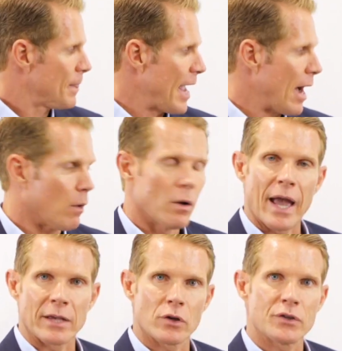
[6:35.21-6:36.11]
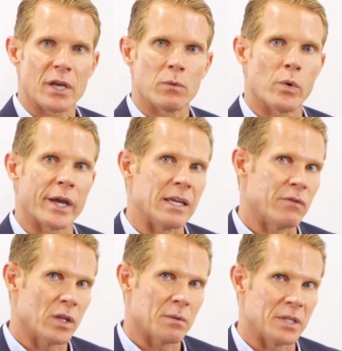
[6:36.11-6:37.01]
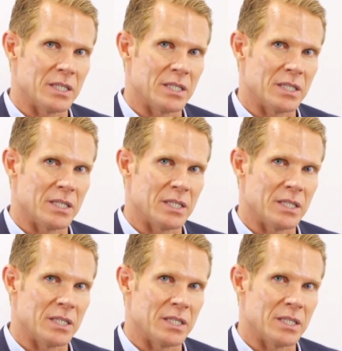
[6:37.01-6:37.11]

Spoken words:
Now, as I said, we're giving them a